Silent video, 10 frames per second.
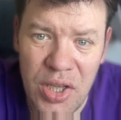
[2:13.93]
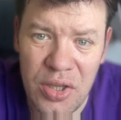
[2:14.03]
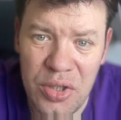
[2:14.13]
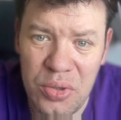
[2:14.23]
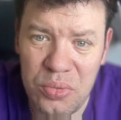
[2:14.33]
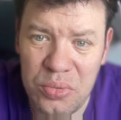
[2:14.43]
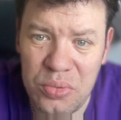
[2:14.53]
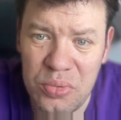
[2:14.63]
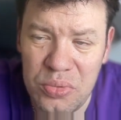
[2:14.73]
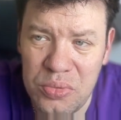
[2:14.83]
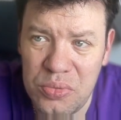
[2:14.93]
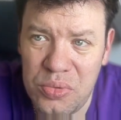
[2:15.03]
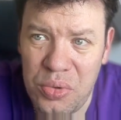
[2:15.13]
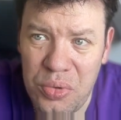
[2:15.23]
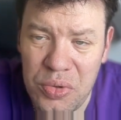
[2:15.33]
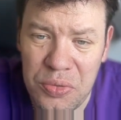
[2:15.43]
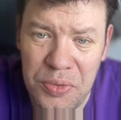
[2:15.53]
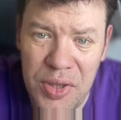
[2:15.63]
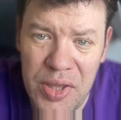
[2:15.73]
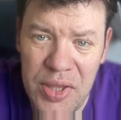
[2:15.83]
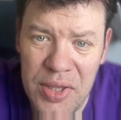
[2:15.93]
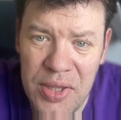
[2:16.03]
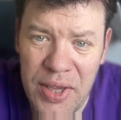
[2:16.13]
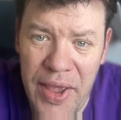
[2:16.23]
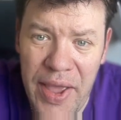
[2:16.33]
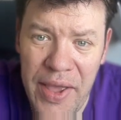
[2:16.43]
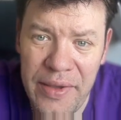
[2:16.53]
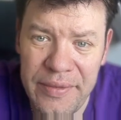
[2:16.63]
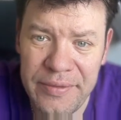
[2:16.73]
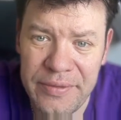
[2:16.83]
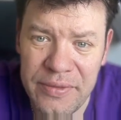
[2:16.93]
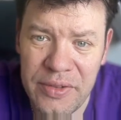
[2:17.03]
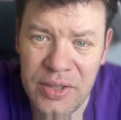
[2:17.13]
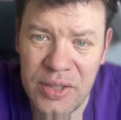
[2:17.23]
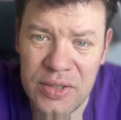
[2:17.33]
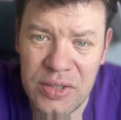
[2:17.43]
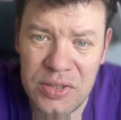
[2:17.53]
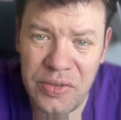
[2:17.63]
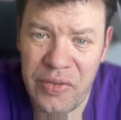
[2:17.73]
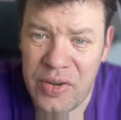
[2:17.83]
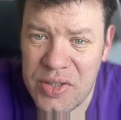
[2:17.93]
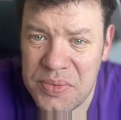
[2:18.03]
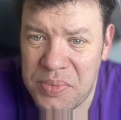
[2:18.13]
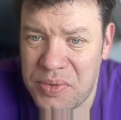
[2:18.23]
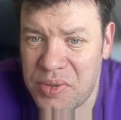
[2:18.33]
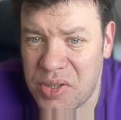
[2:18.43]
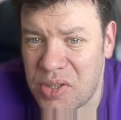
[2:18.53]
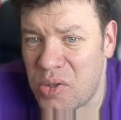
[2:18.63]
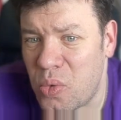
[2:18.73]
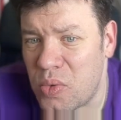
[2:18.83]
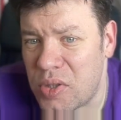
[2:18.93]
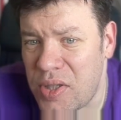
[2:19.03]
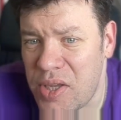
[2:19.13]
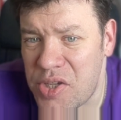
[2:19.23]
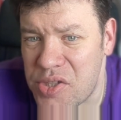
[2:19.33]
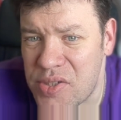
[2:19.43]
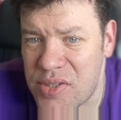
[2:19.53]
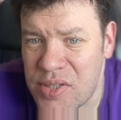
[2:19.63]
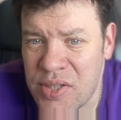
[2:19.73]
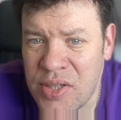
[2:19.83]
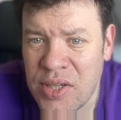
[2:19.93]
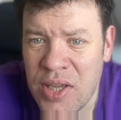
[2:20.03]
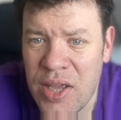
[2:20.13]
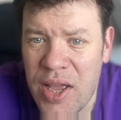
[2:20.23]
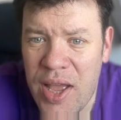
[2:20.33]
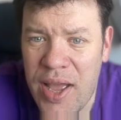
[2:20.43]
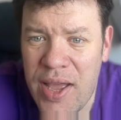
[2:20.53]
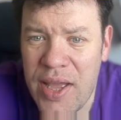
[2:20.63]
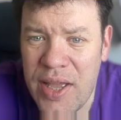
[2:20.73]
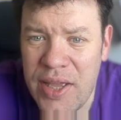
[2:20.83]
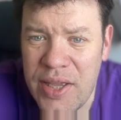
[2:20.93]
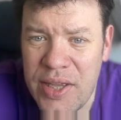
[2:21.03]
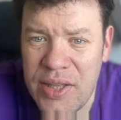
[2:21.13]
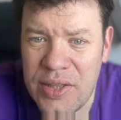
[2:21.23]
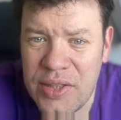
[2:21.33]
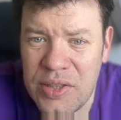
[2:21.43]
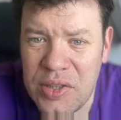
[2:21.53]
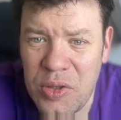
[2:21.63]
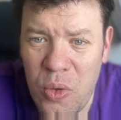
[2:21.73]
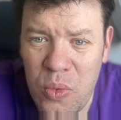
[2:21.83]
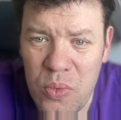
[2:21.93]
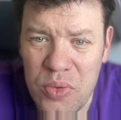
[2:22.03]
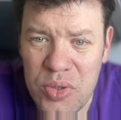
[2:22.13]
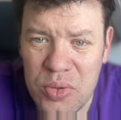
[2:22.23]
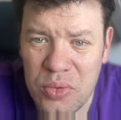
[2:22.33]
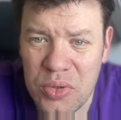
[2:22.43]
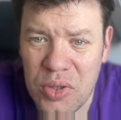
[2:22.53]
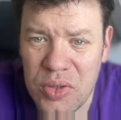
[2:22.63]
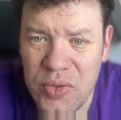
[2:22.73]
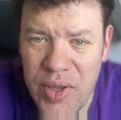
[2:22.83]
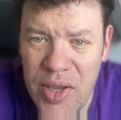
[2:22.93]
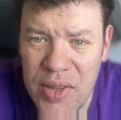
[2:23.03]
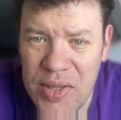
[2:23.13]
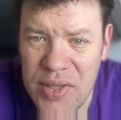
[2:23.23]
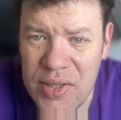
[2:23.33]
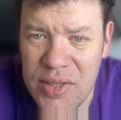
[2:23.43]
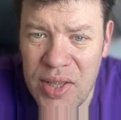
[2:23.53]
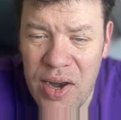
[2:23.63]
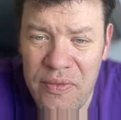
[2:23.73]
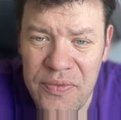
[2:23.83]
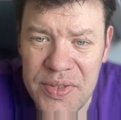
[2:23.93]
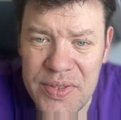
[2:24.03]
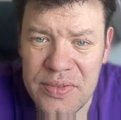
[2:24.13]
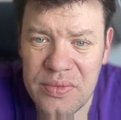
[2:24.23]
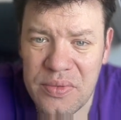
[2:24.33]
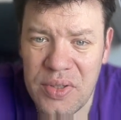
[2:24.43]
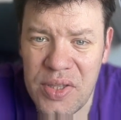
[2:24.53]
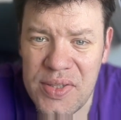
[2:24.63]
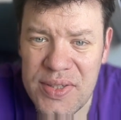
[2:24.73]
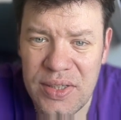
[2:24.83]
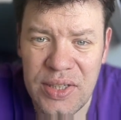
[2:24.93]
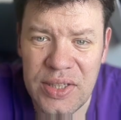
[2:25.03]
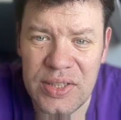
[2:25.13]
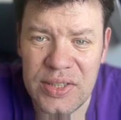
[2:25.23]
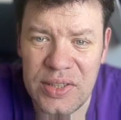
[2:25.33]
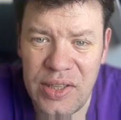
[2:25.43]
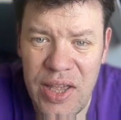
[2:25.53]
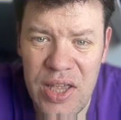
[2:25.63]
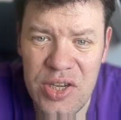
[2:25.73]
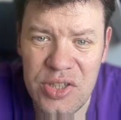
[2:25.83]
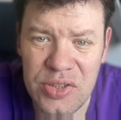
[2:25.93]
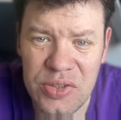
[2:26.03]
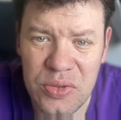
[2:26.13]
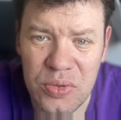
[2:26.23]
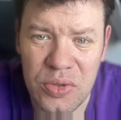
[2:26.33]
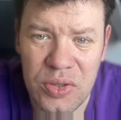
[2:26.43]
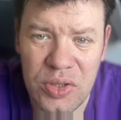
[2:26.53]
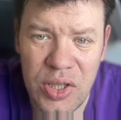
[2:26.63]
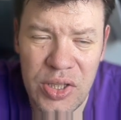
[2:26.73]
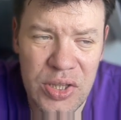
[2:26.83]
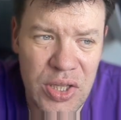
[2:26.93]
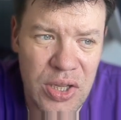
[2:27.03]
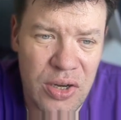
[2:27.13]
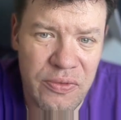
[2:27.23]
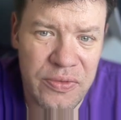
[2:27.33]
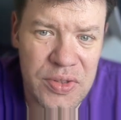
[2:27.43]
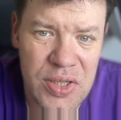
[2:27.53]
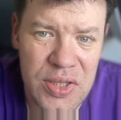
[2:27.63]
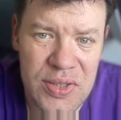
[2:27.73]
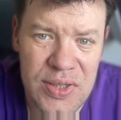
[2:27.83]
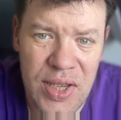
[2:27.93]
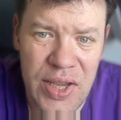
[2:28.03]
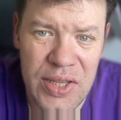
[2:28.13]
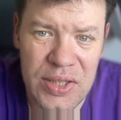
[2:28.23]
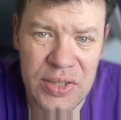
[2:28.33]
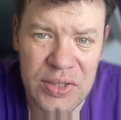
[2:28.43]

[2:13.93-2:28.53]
you do not really have the difference between the node and edges, and the nodes could contain the graphs inside, the edges could contain the graph inside,